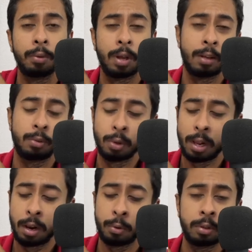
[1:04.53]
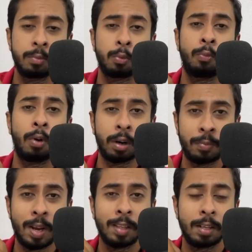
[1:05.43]
the actual algorithms work
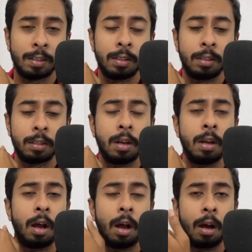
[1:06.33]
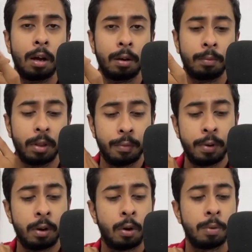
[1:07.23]
behind the scenes, you
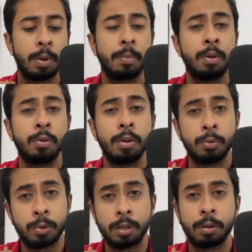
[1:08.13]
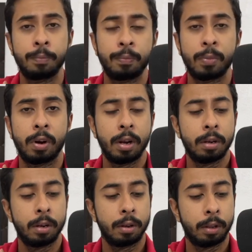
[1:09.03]
will not be able to use it right
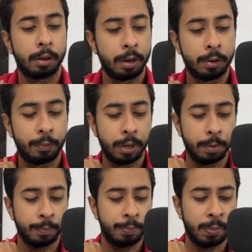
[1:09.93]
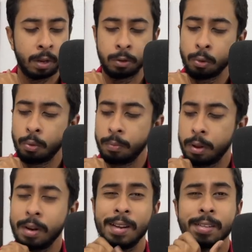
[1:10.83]
in the correct way. So
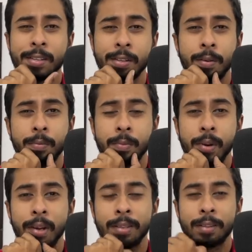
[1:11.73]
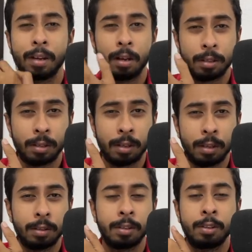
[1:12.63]
let's
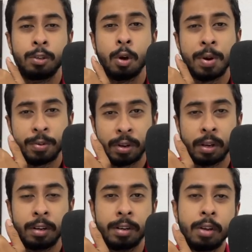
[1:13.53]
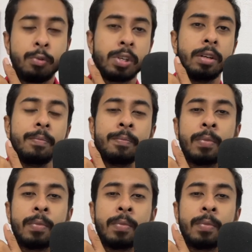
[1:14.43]
see the geometrical intuition